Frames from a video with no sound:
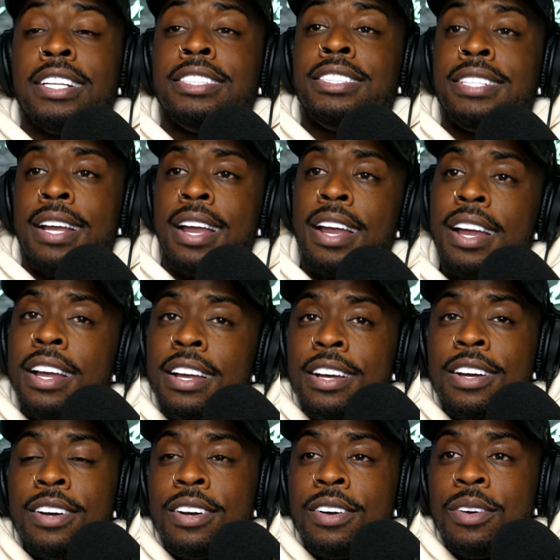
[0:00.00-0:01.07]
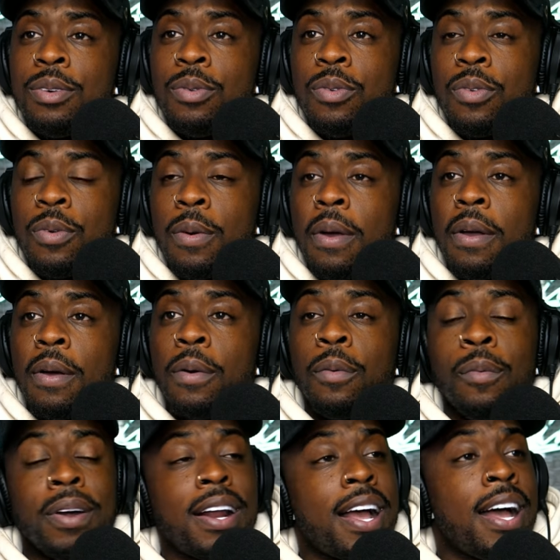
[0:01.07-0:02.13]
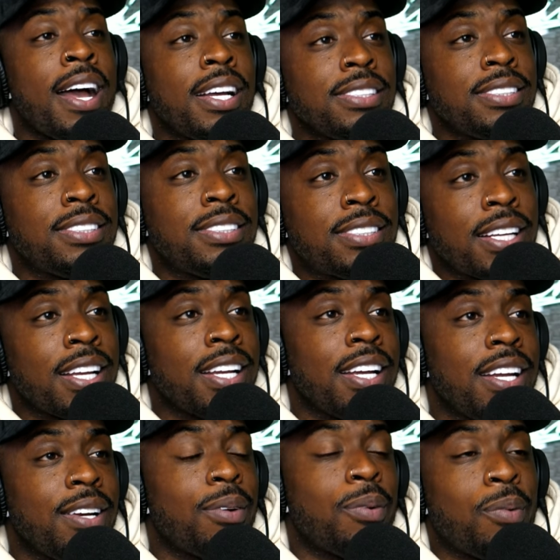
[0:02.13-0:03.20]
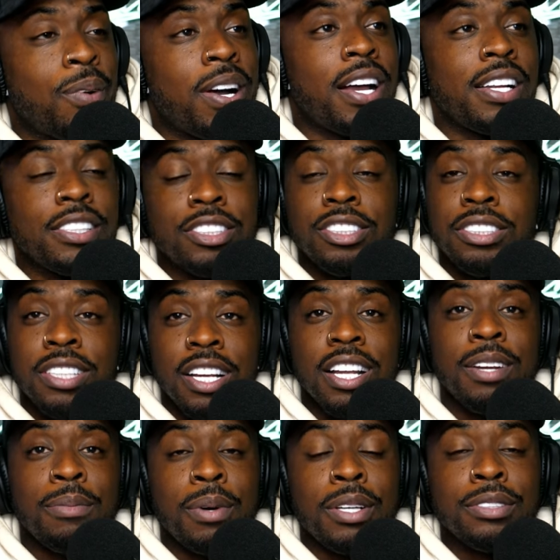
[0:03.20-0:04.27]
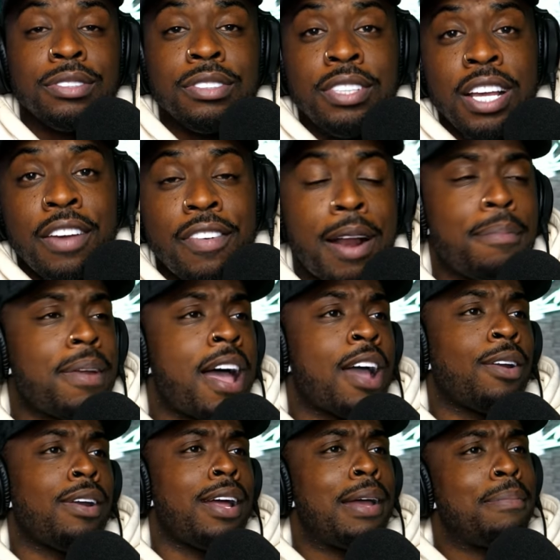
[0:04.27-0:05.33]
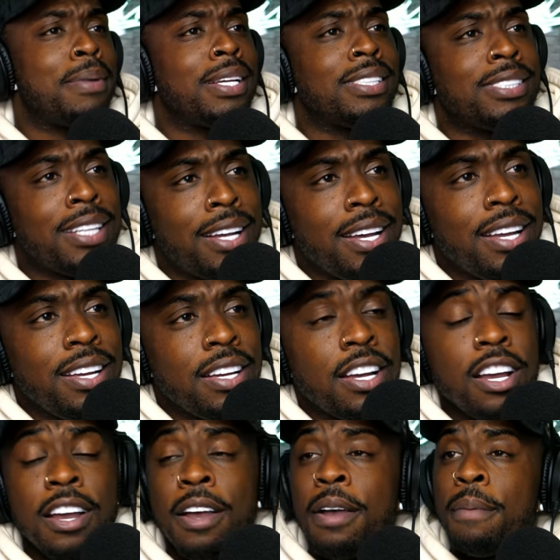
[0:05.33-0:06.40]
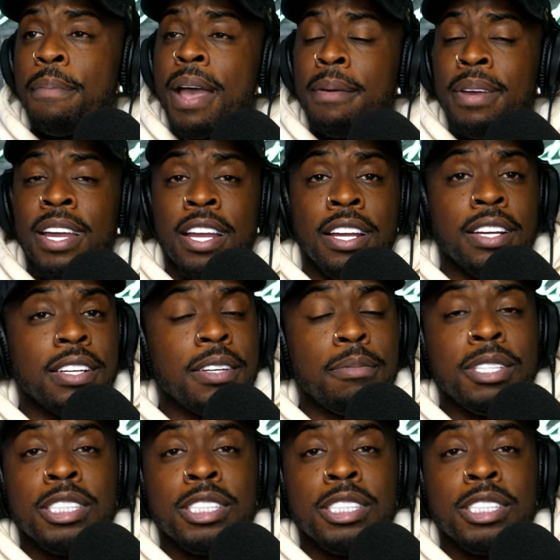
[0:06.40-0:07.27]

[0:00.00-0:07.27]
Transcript: And Chow, when I seen what she was giving, I'm like, let me see, baby.